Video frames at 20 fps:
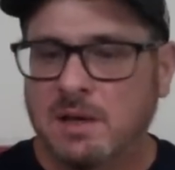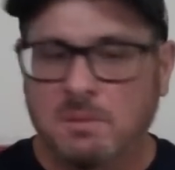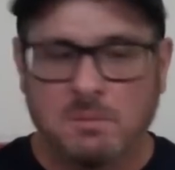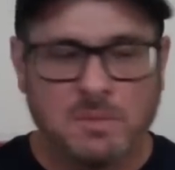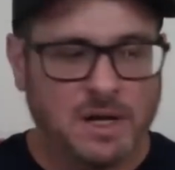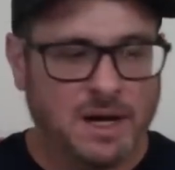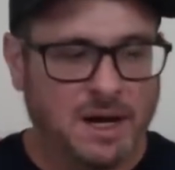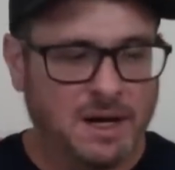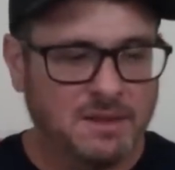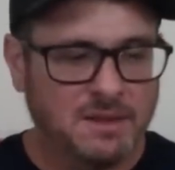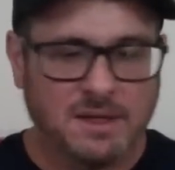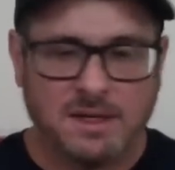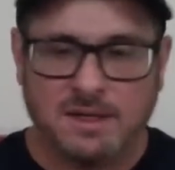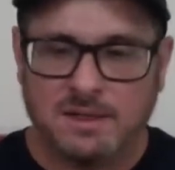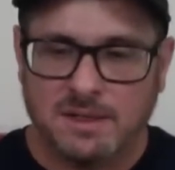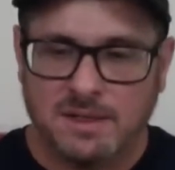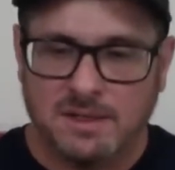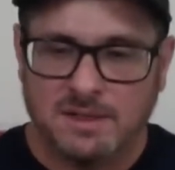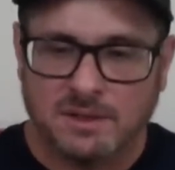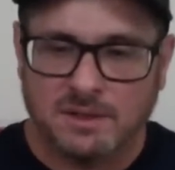But I think
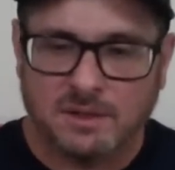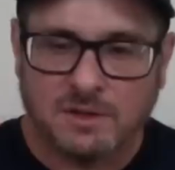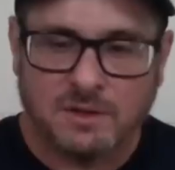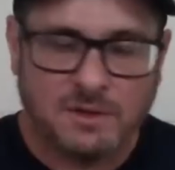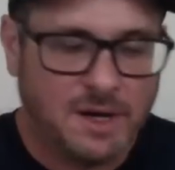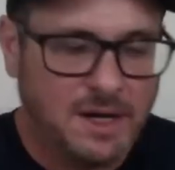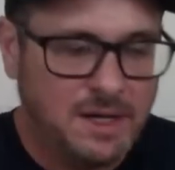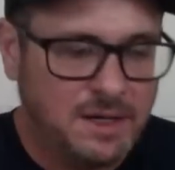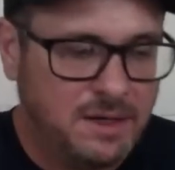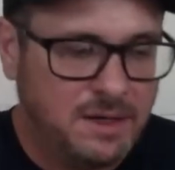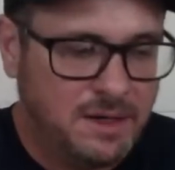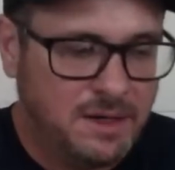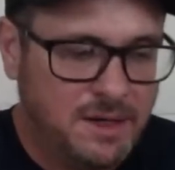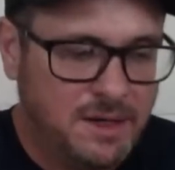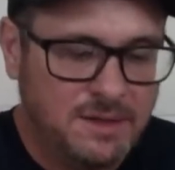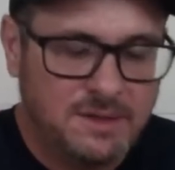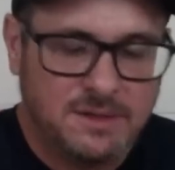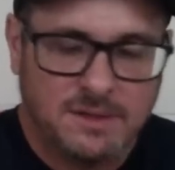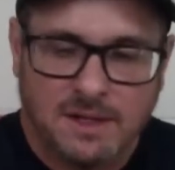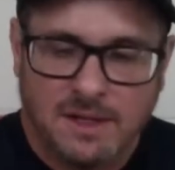these are great
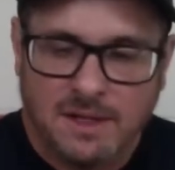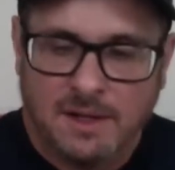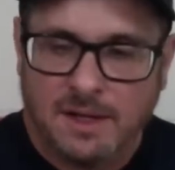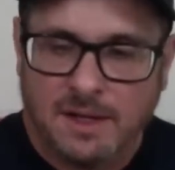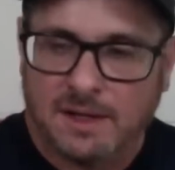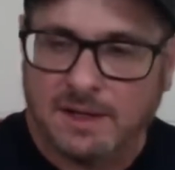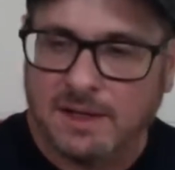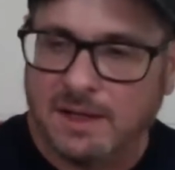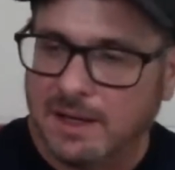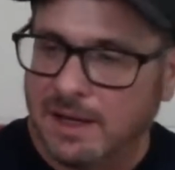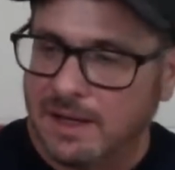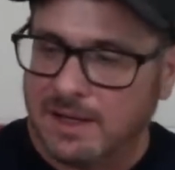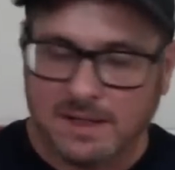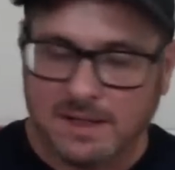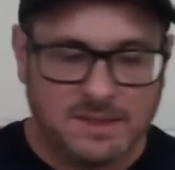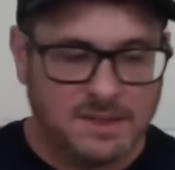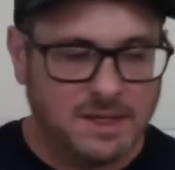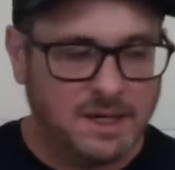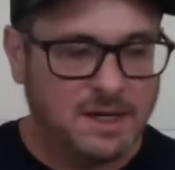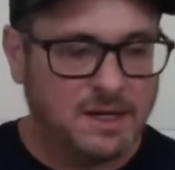guns. And again, like I
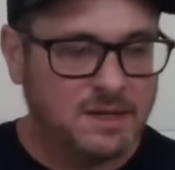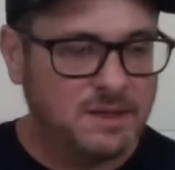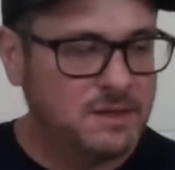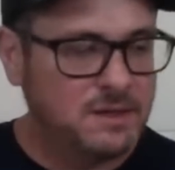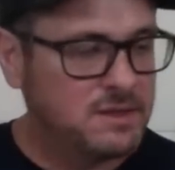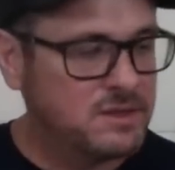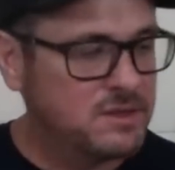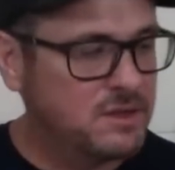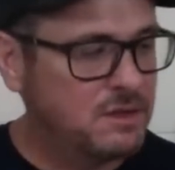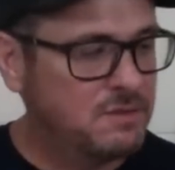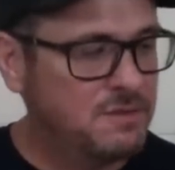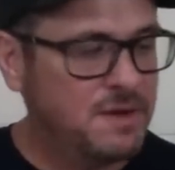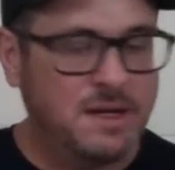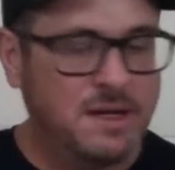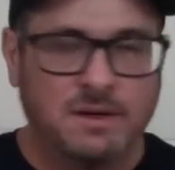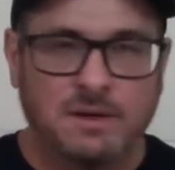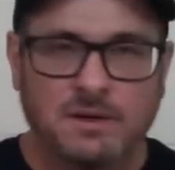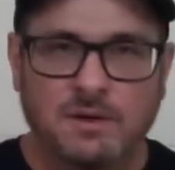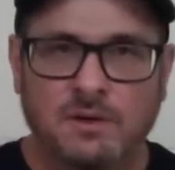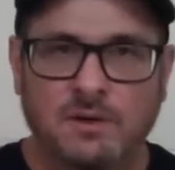said, I did a survey
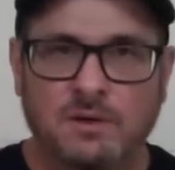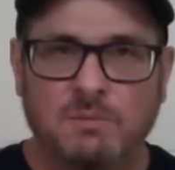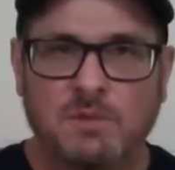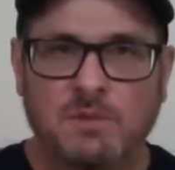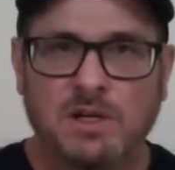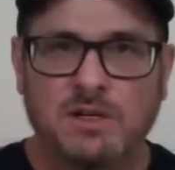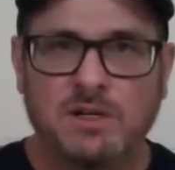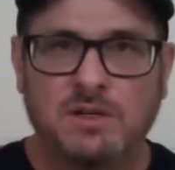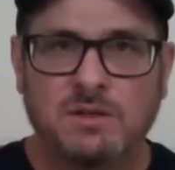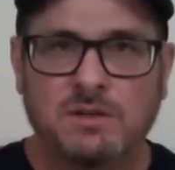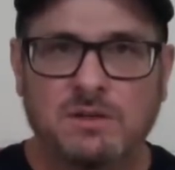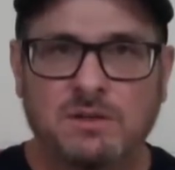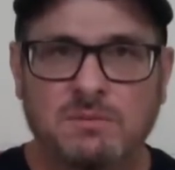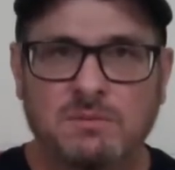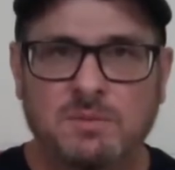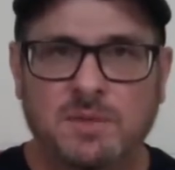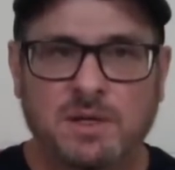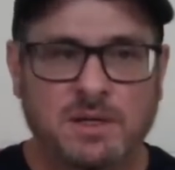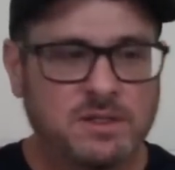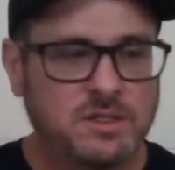on, on my
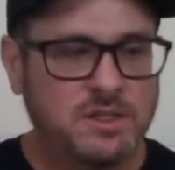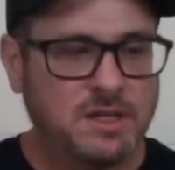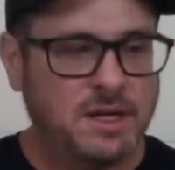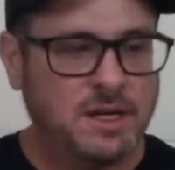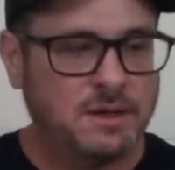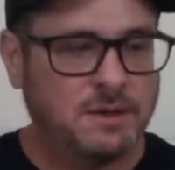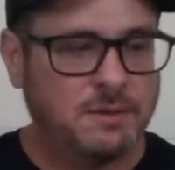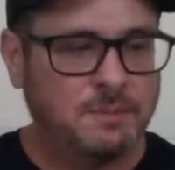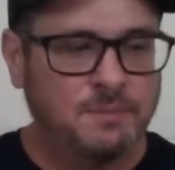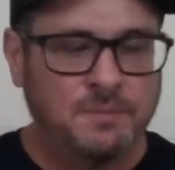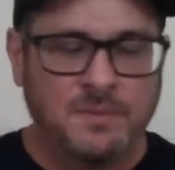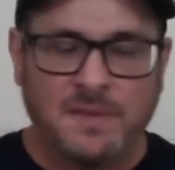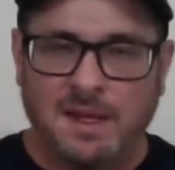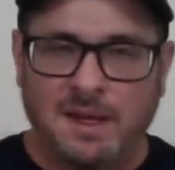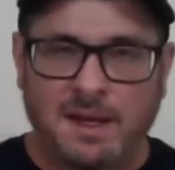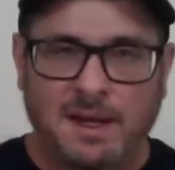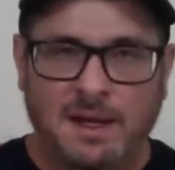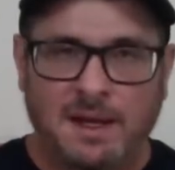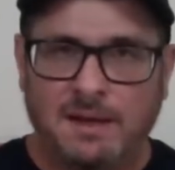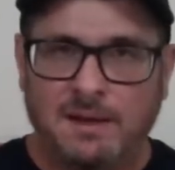YouTube channel,
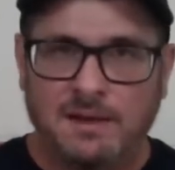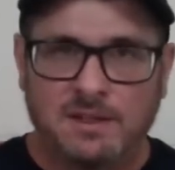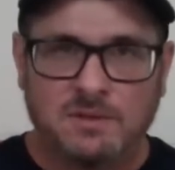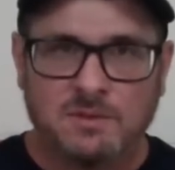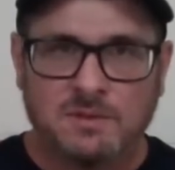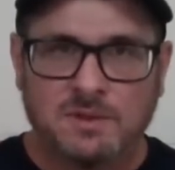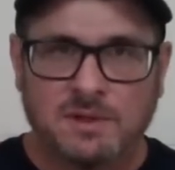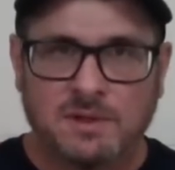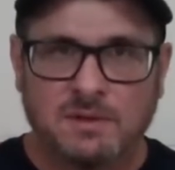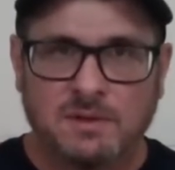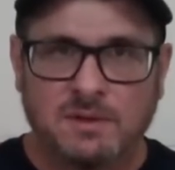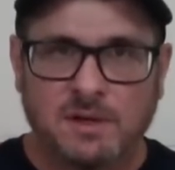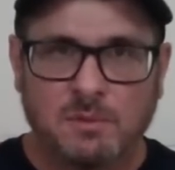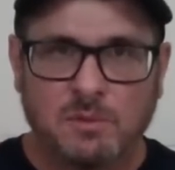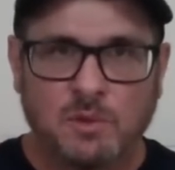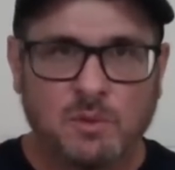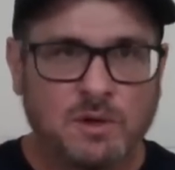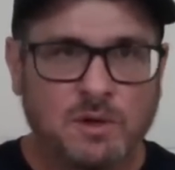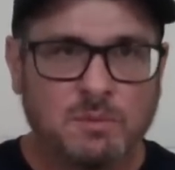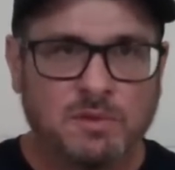and this is the
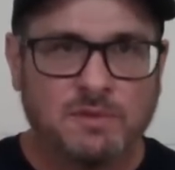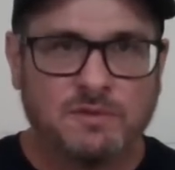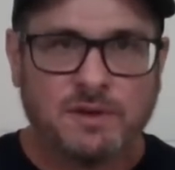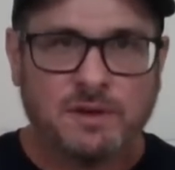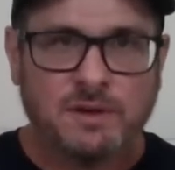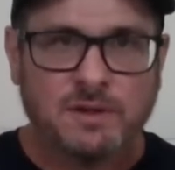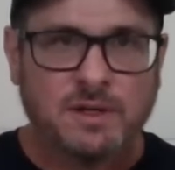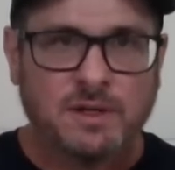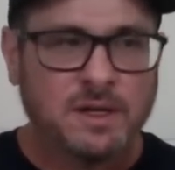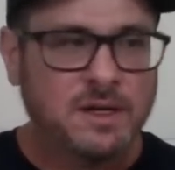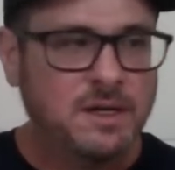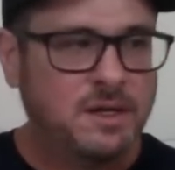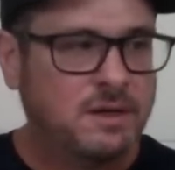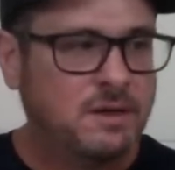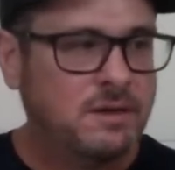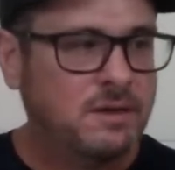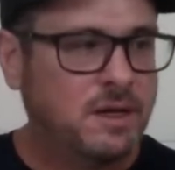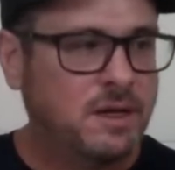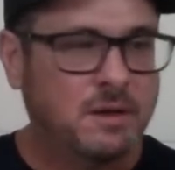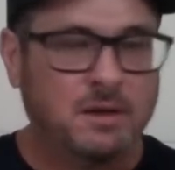number one preferred gun
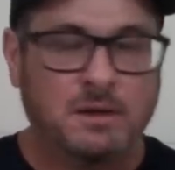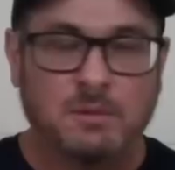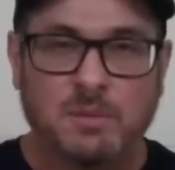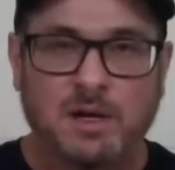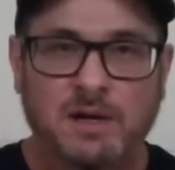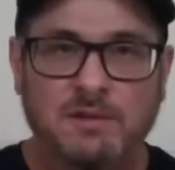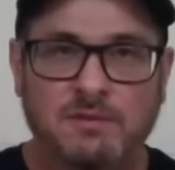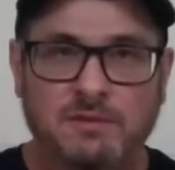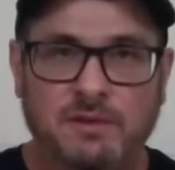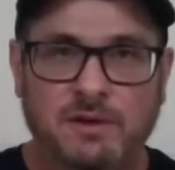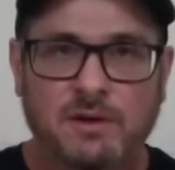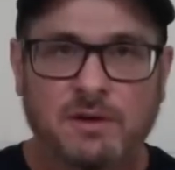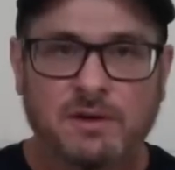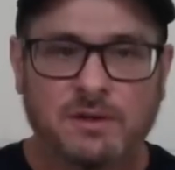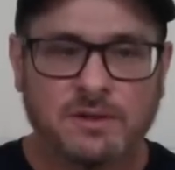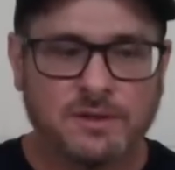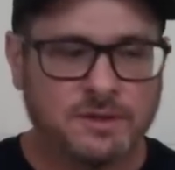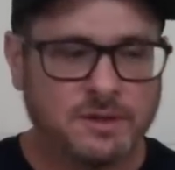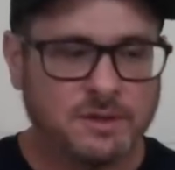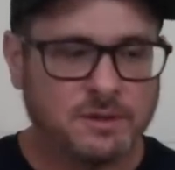uh, by far.
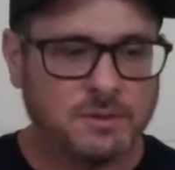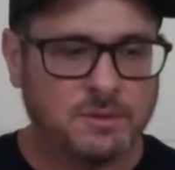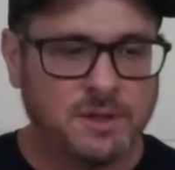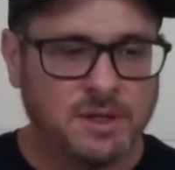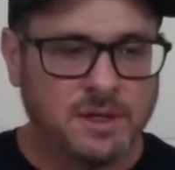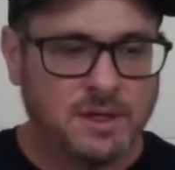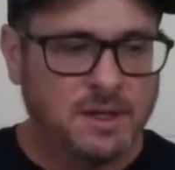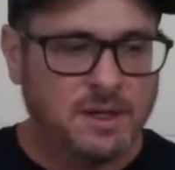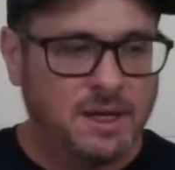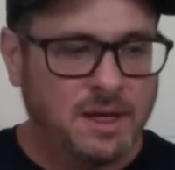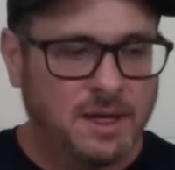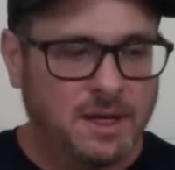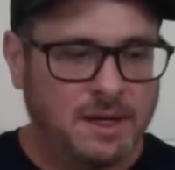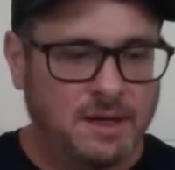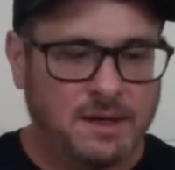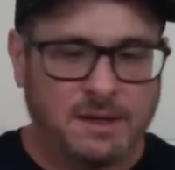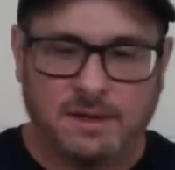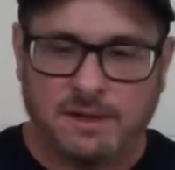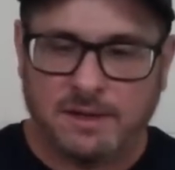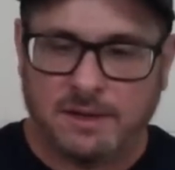So,
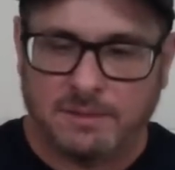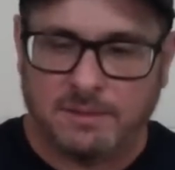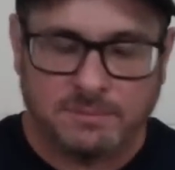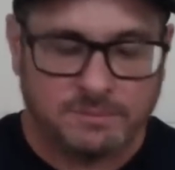and uh,